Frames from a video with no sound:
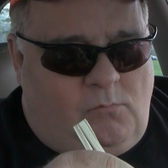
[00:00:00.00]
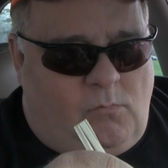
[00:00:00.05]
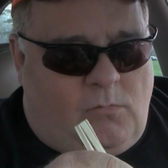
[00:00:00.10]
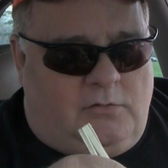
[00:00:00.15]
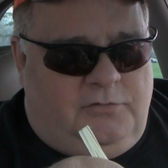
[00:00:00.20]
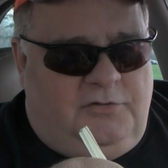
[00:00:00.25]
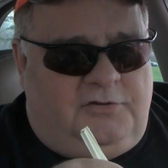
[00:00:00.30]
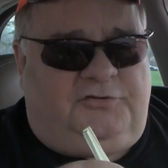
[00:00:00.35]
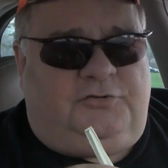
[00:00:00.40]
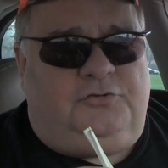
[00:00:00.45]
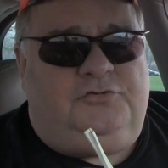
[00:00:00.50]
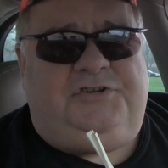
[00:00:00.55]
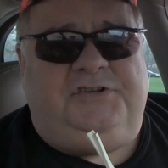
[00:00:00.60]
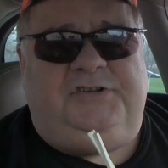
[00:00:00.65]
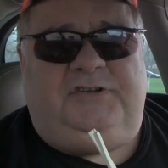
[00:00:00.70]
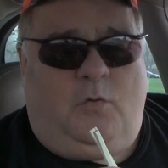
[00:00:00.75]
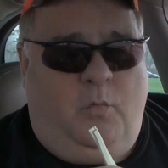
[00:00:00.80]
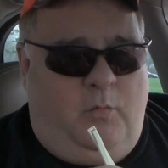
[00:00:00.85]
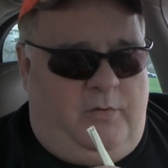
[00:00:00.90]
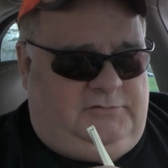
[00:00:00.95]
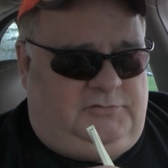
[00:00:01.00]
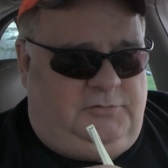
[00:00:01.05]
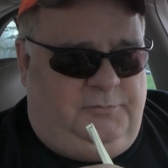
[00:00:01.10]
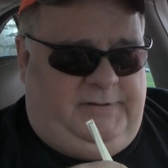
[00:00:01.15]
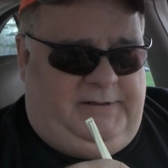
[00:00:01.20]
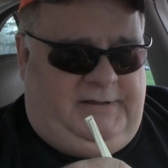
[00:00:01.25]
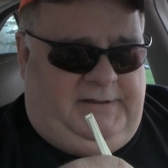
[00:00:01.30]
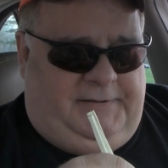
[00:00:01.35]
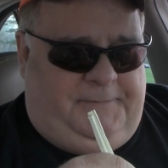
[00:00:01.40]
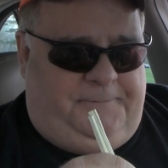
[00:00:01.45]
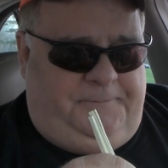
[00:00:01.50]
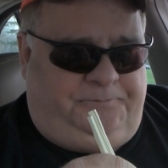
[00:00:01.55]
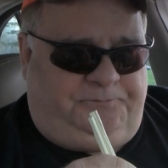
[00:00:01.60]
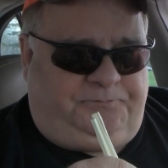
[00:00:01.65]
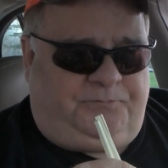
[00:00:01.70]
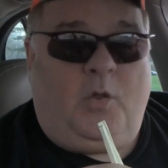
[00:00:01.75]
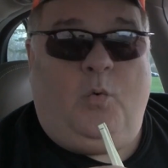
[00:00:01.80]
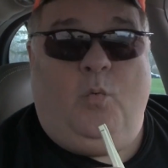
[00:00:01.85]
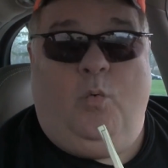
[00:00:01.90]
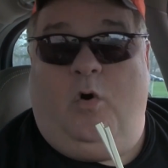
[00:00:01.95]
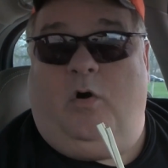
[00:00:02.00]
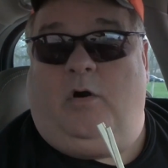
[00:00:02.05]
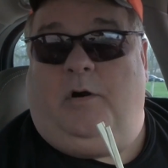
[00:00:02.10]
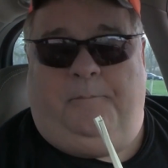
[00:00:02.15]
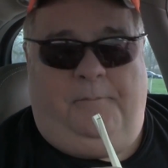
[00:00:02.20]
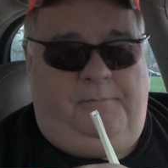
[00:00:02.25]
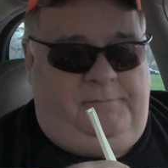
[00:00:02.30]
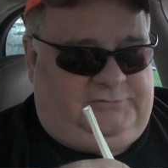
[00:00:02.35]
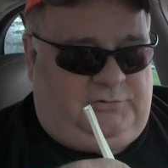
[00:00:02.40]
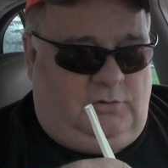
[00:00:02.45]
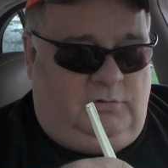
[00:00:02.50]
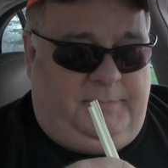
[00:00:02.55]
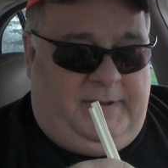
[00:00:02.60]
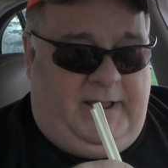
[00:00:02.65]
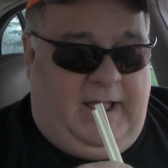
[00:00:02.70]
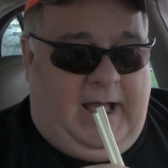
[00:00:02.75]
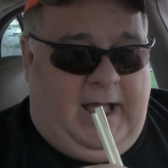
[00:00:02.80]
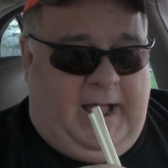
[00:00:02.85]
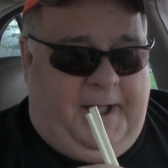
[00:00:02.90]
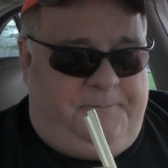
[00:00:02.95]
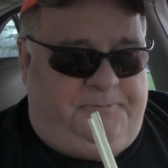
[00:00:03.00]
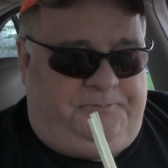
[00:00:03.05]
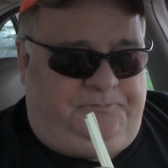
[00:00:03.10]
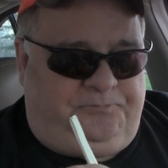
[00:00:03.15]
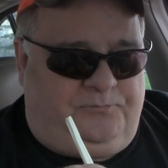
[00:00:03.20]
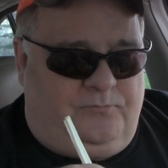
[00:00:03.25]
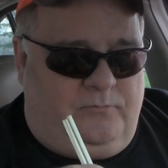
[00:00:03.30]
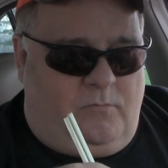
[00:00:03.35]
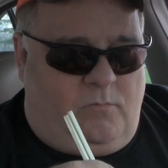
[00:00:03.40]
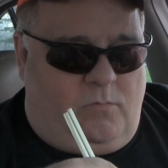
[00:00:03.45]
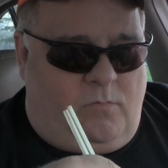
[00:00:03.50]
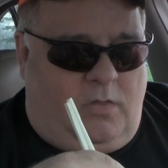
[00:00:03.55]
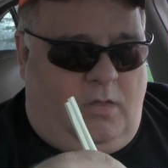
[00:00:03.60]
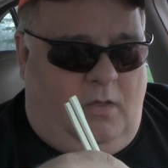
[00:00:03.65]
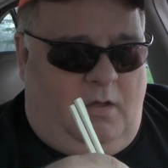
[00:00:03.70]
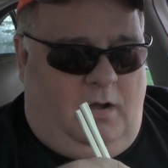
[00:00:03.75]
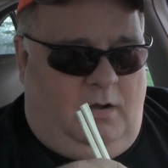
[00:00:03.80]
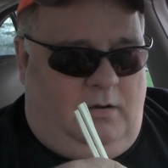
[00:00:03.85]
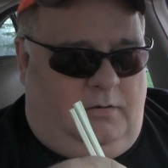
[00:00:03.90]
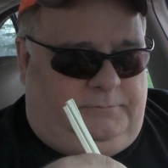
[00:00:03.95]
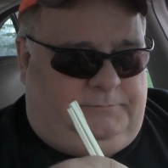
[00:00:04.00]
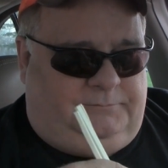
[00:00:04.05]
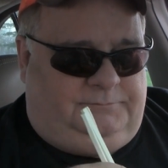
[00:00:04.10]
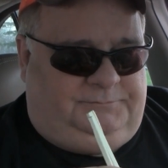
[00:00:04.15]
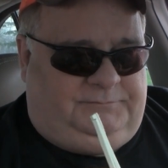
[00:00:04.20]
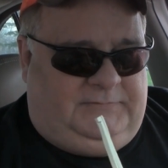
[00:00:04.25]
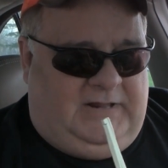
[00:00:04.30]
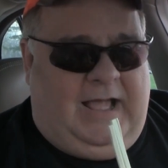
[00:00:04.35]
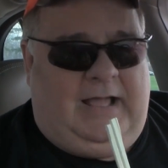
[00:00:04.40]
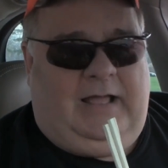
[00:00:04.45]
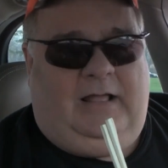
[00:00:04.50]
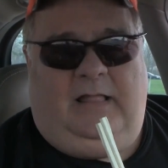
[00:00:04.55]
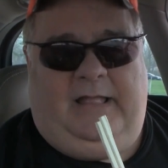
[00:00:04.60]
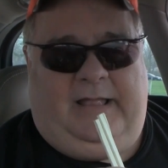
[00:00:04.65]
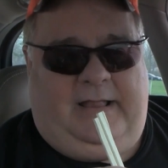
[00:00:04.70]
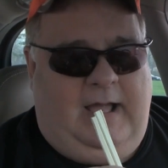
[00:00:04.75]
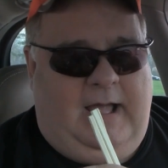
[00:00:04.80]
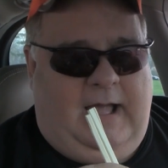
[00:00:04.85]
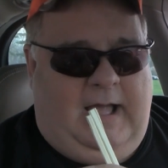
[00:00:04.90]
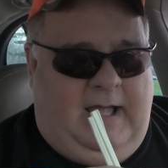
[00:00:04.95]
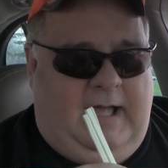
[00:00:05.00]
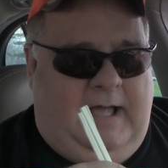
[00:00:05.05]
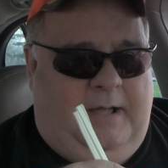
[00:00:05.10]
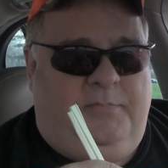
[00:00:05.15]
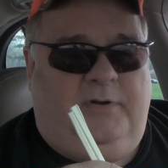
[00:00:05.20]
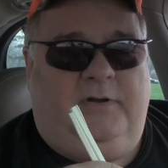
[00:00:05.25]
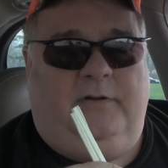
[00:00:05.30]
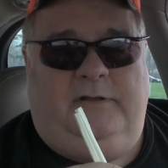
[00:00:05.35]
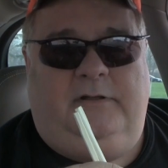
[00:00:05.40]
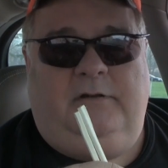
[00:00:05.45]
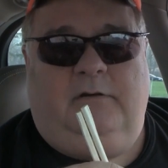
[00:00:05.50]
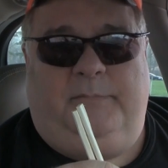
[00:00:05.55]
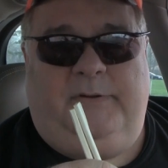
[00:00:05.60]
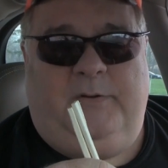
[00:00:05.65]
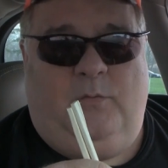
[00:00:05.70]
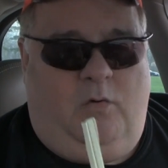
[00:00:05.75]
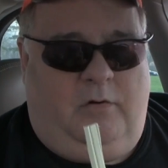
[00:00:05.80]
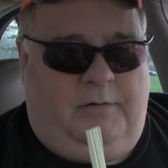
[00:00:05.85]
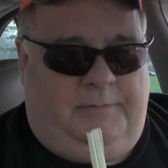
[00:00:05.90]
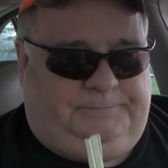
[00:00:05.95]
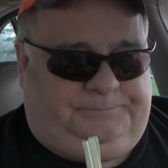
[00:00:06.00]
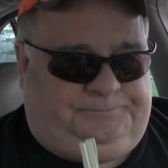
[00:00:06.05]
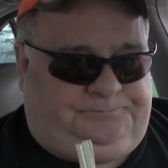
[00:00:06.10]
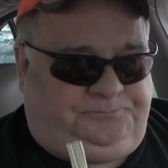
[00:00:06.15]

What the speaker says: the sushi is going to be warm. It's going to be hot. Not like hot, but it'll be warm.